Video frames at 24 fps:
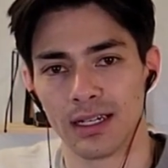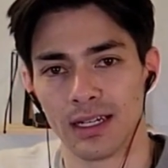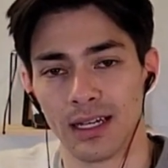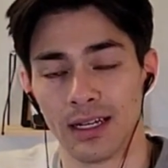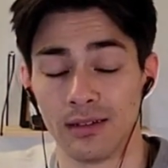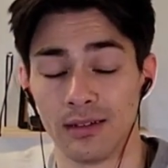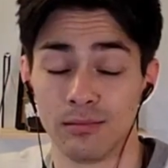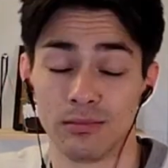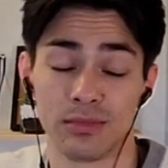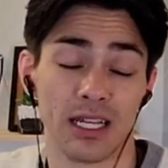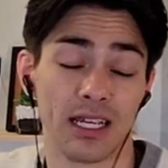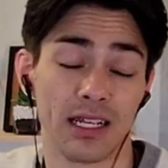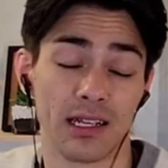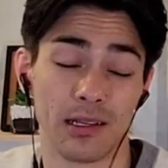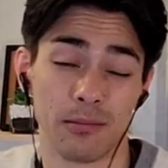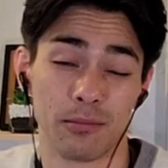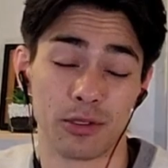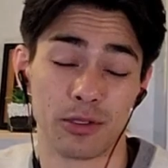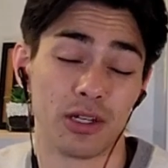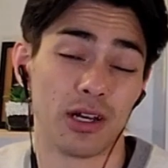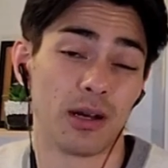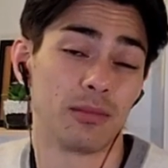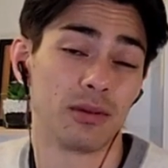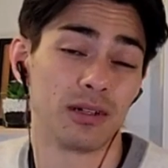and taking
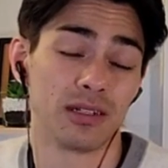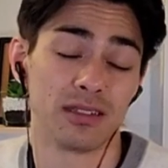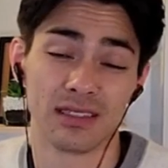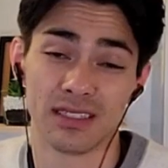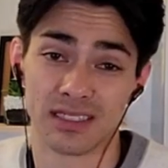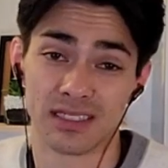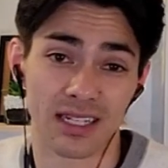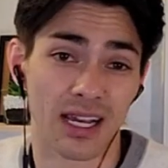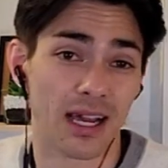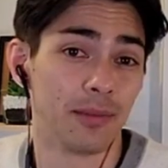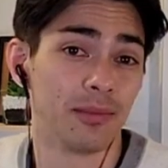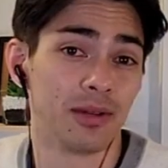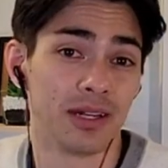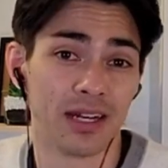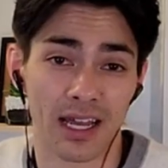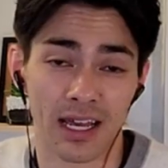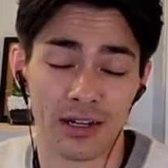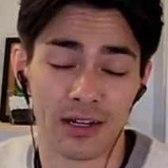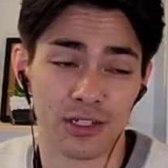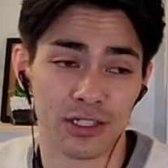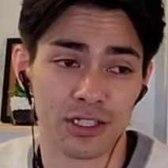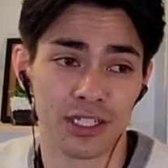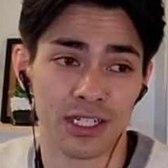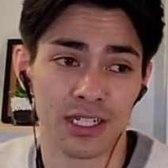predominantly time and
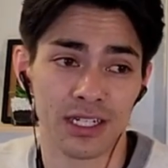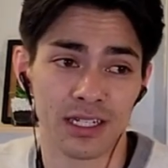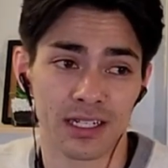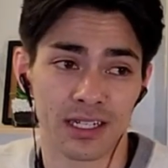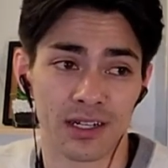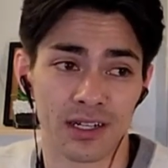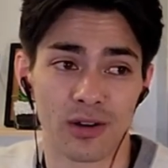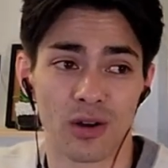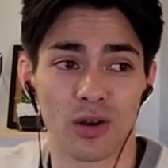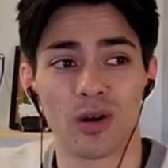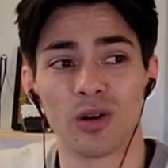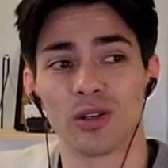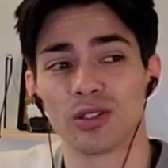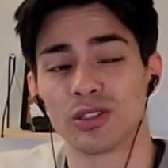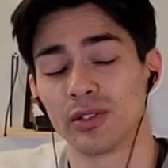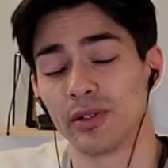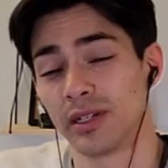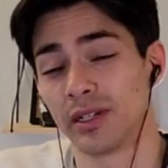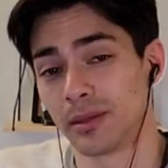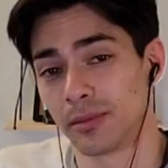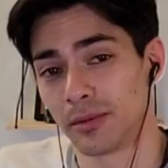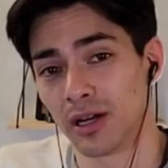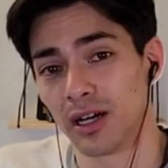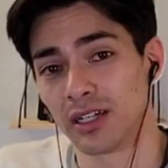energy can also
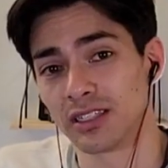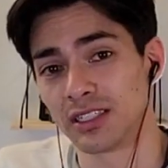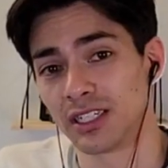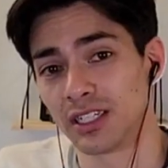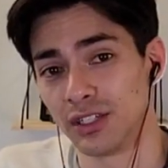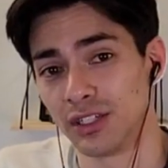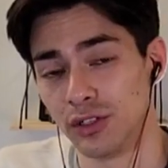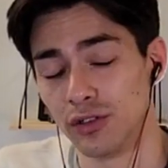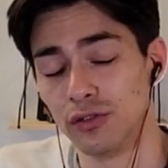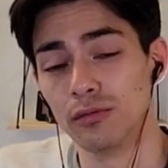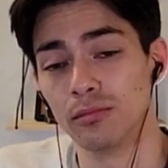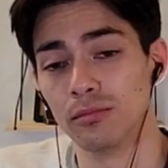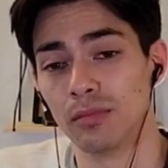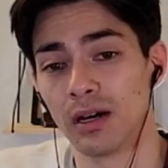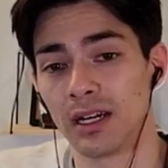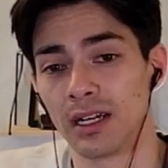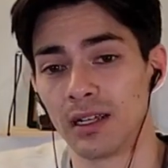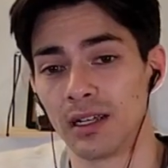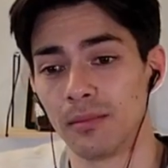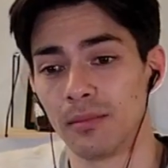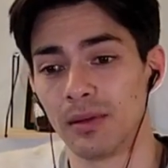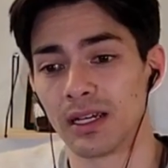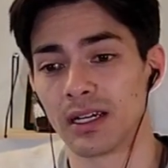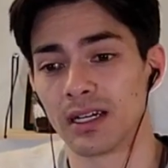end up costing you
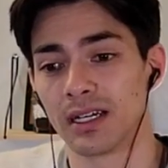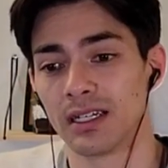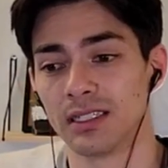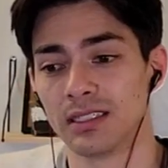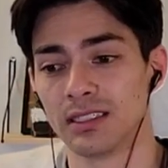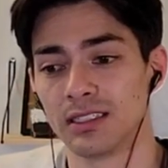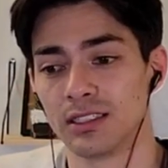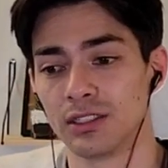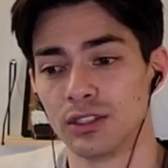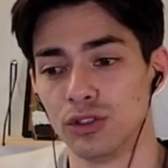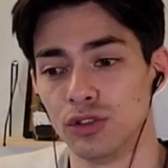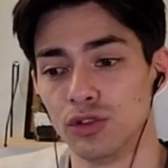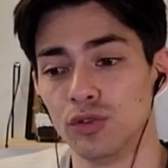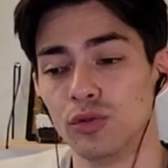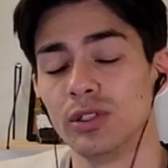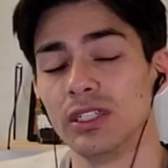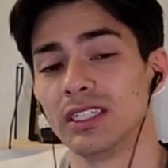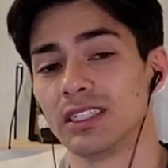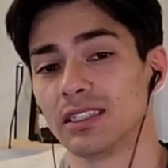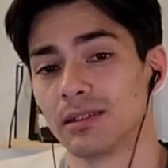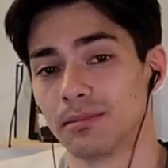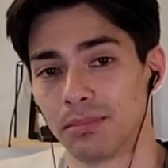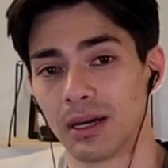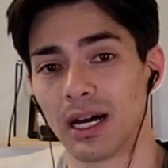money because you
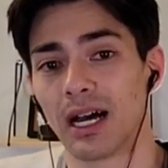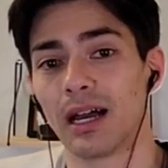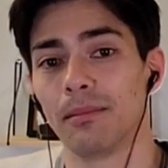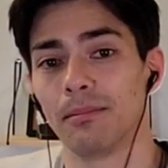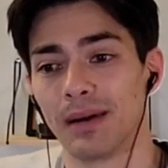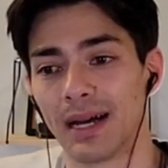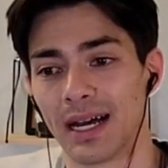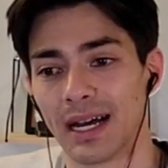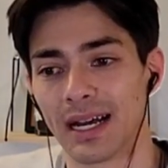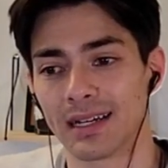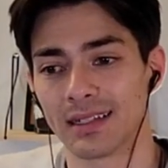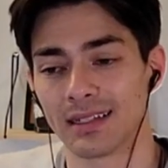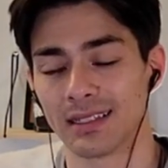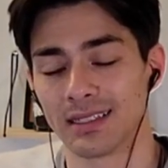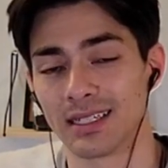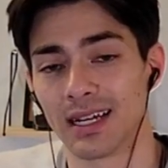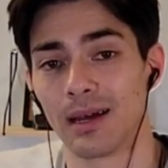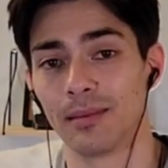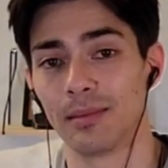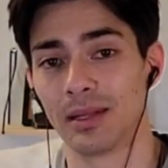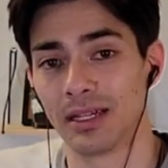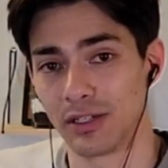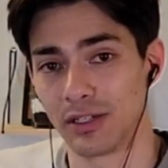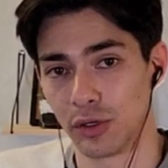need to buy back the
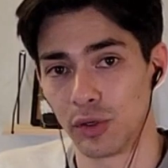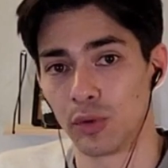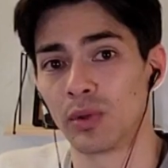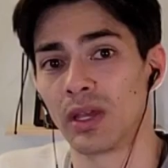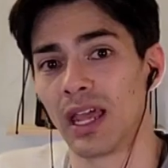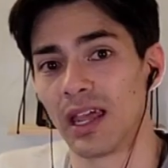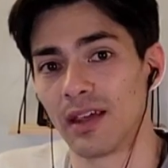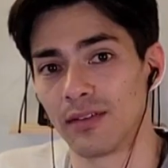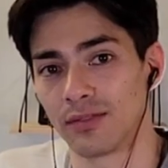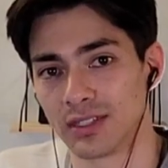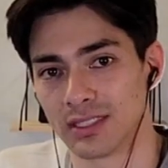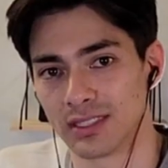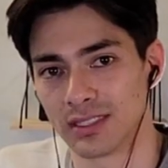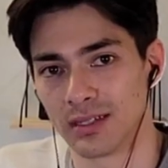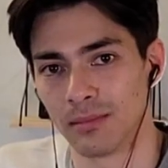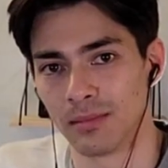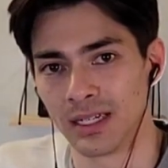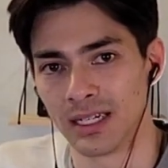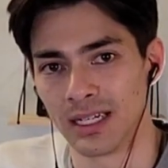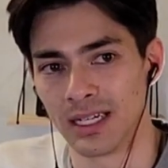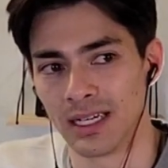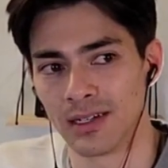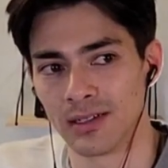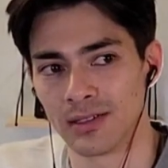time you gave to
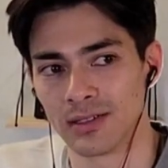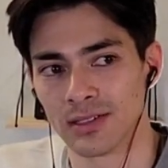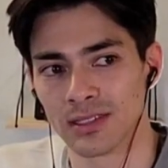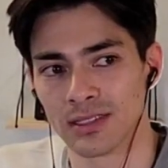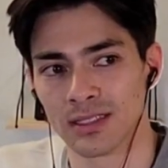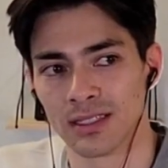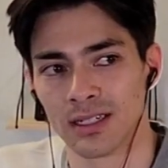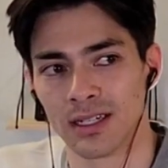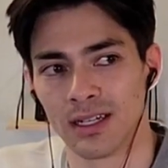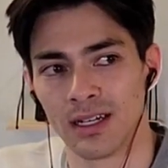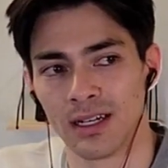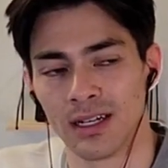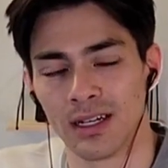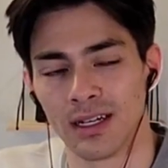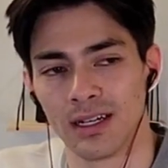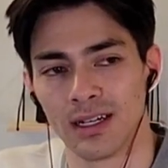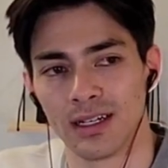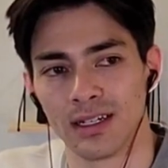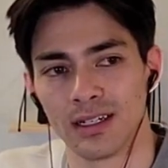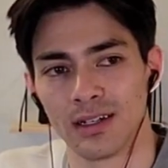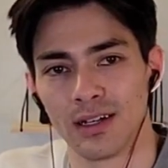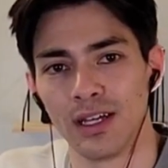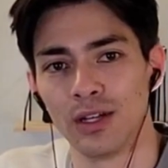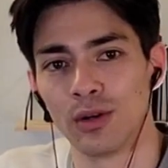somebody else
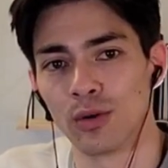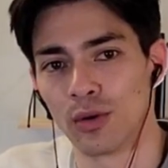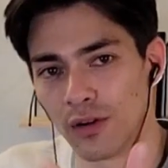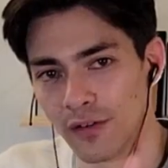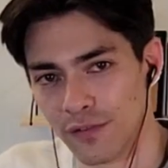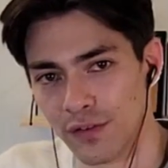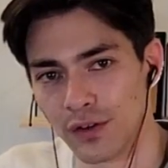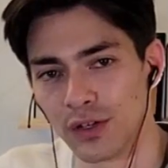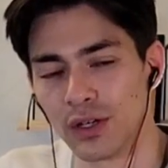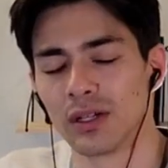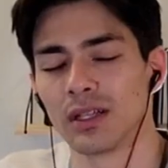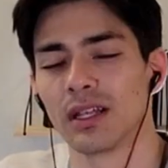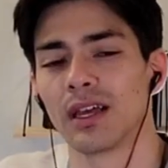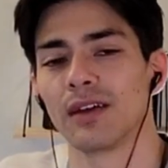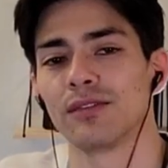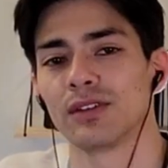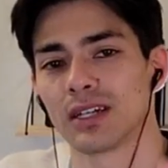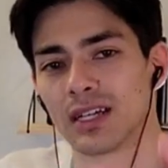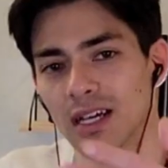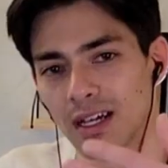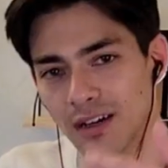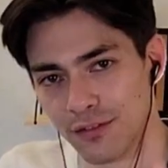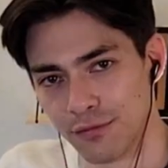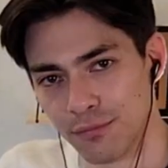in order for your life
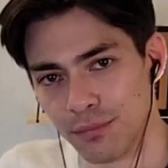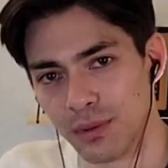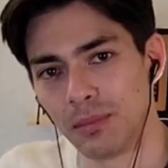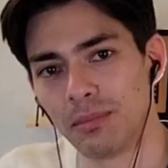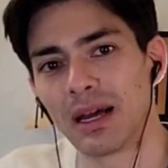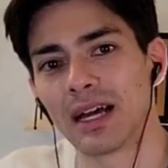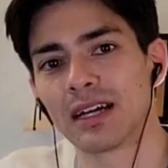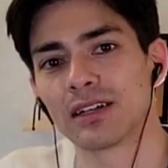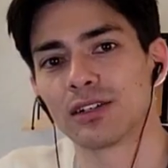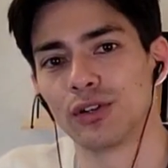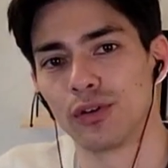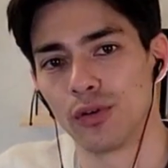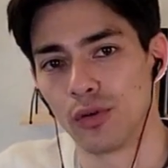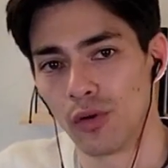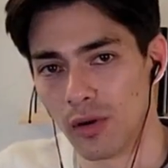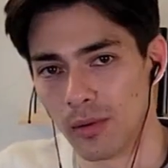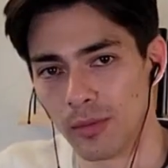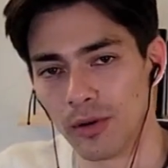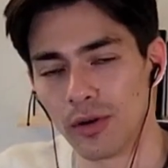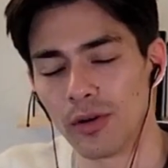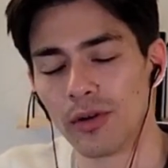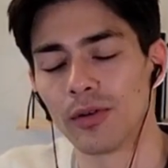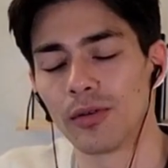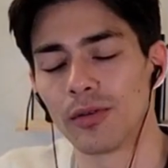to kind of be back to
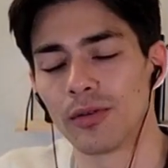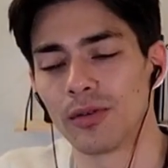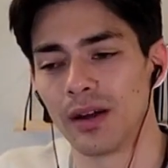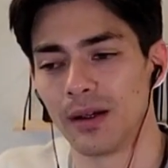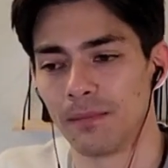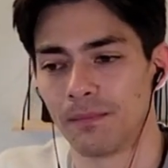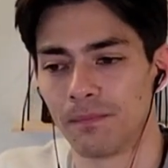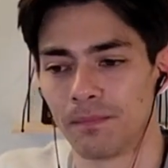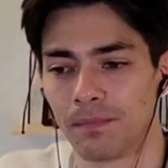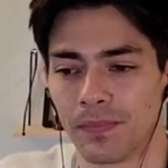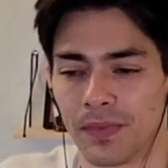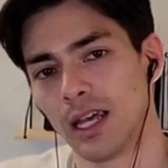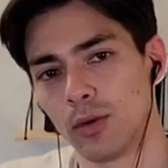normal, right?